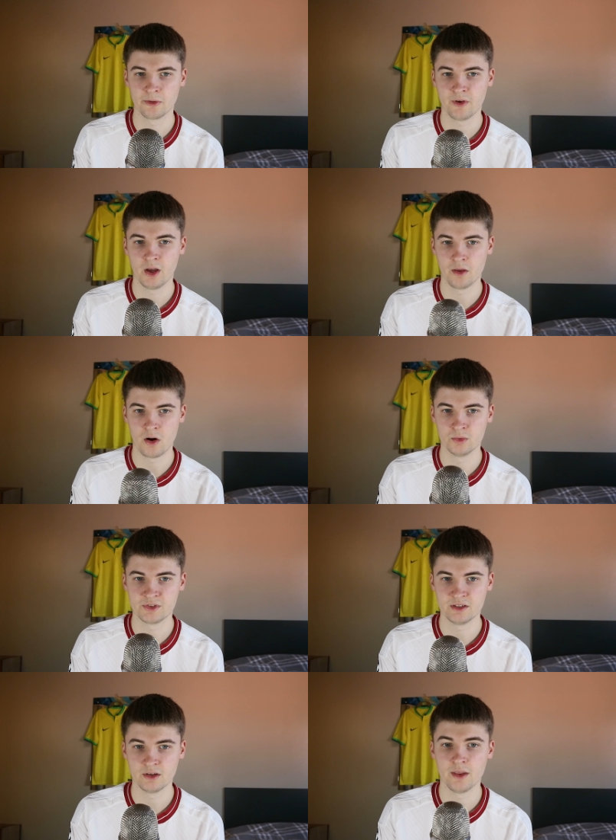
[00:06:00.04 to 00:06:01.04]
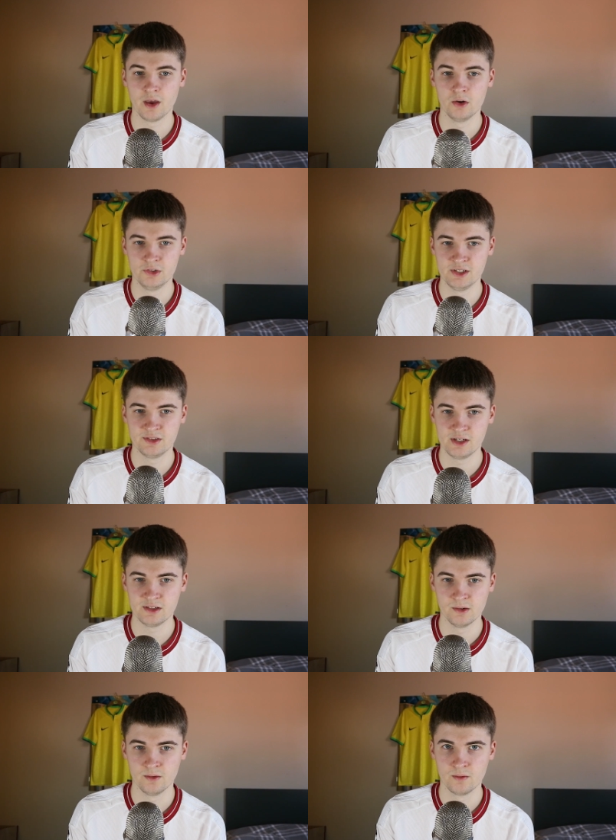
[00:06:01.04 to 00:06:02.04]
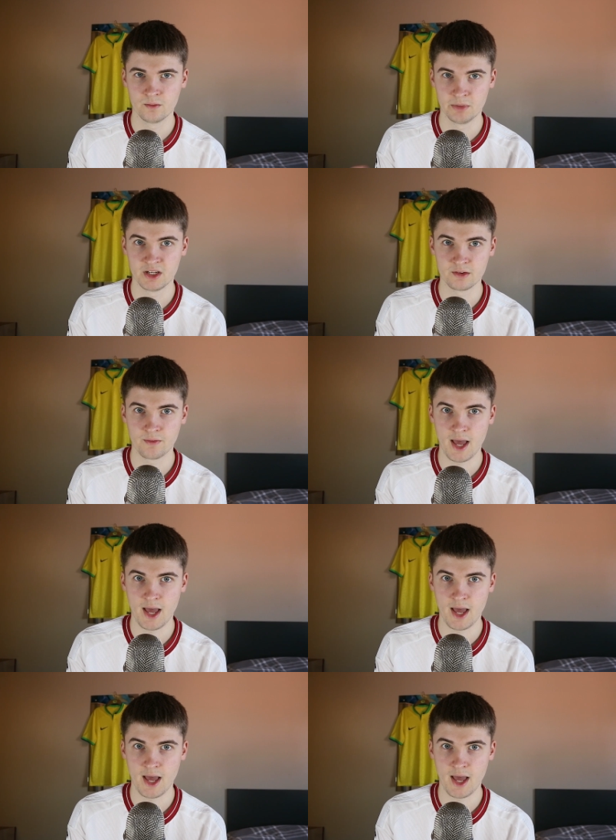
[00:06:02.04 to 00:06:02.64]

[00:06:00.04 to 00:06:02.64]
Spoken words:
prefer the old season and the OG season because of